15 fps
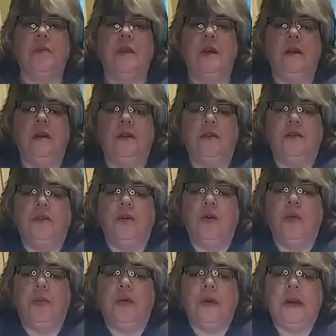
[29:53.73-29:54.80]
It is so
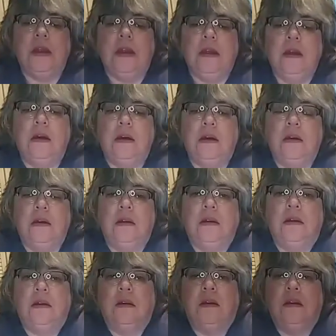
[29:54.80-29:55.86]
pretty.
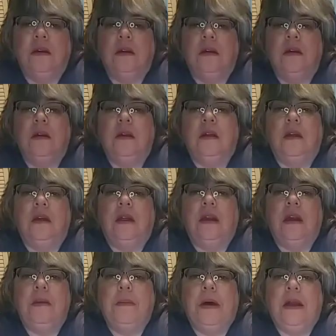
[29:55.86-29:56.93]
And
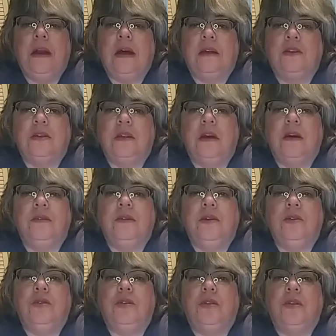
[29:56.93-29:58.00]
I might actually have to
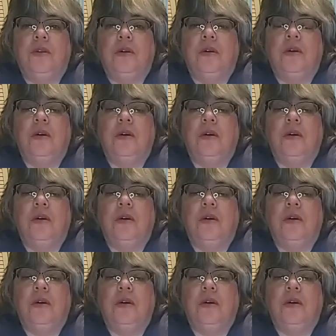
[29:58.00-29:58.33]
use the